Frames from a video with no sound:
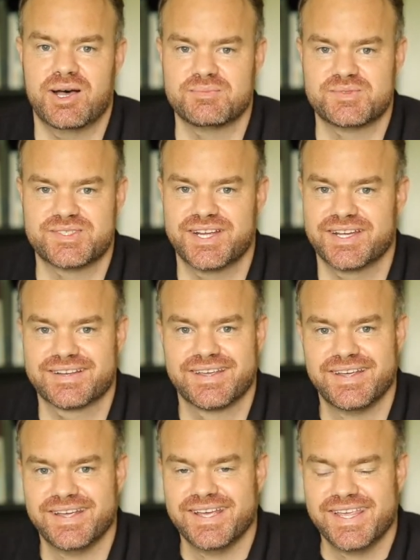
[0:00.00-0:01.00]
object.
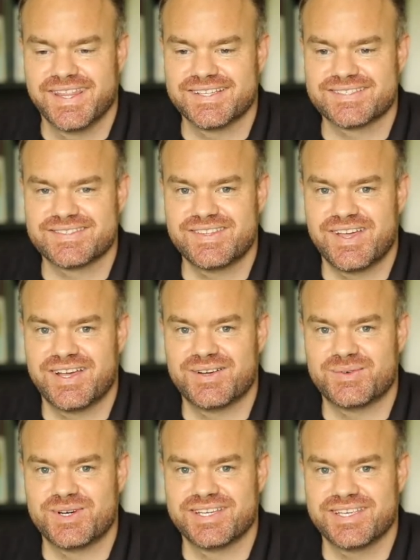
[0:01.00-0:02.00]
That's not
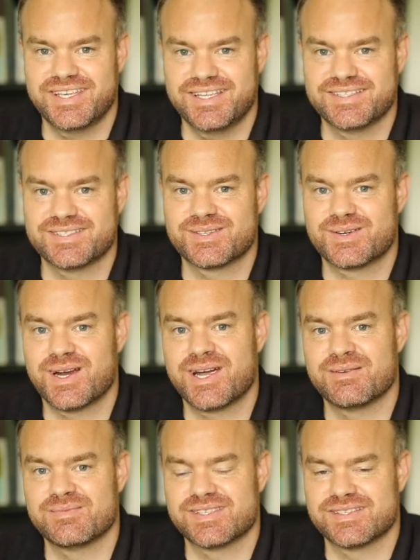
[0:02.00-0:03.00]
what he describes.